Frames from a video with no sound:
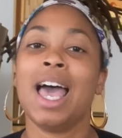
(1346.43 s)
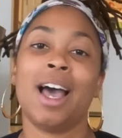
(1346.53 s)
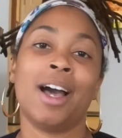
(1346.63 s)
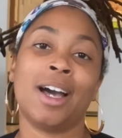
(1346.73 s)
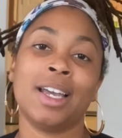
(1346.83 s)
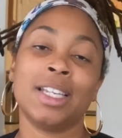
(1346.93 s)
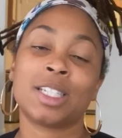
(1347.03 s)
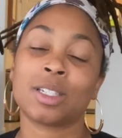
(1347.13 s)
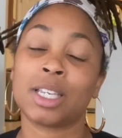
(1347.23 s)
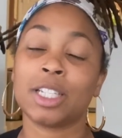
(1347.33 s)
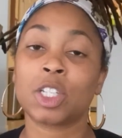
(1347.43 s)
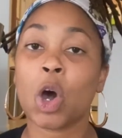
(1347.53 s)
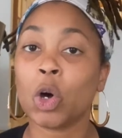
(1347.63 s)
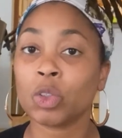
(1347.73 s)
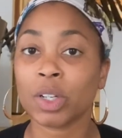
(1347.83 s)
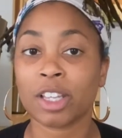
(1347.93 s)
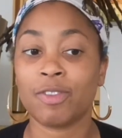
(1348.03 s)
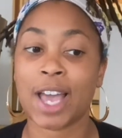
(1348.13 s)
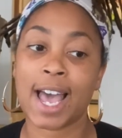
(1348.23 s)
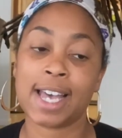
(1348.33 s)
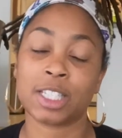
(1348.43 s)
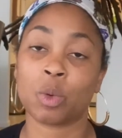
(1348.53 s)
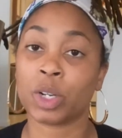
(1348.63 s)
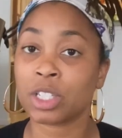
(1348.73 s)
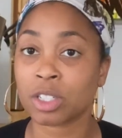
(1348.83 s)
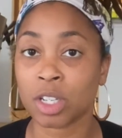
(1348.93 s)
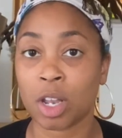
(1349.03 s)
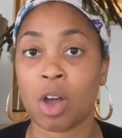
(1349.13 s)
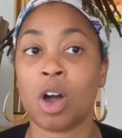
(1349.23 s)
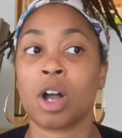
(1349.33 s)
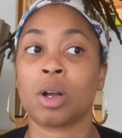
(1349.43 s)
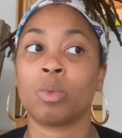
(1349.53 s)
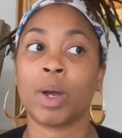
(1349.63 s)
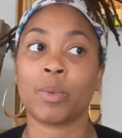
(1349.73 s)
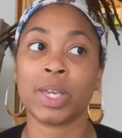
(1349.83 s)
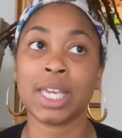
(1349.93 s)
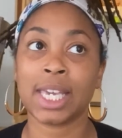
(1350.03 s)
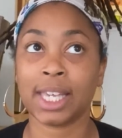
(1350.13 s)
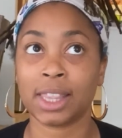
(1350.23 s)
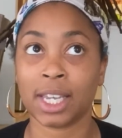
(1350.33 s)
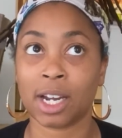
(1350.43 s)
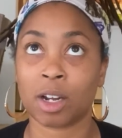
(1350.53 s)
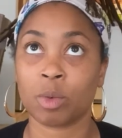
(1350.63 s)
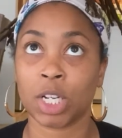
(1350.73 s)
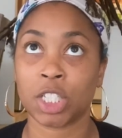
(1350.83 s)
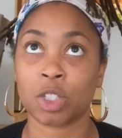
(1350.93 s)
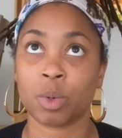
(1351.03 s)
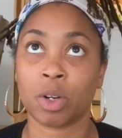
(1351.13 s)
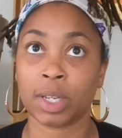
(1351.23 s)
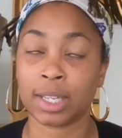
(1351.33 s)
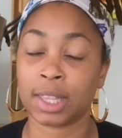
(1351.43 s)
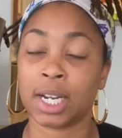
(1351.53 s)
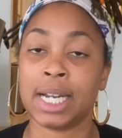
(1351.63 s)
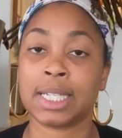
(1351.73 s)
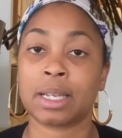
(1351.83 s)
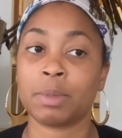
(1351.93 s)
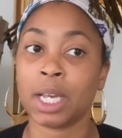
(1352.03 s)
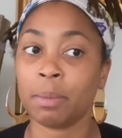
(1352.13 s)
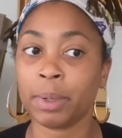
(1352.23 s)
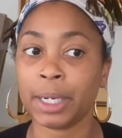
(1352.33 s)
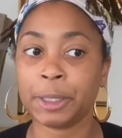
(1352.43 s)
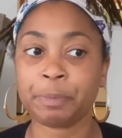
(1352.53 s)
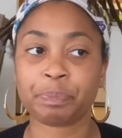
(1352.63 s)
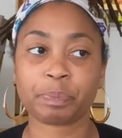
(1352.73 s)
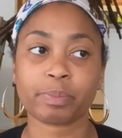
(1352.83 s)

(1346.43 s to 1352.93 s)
It gets cold really fast. The winters are long. When we get there, which we'll get there in September,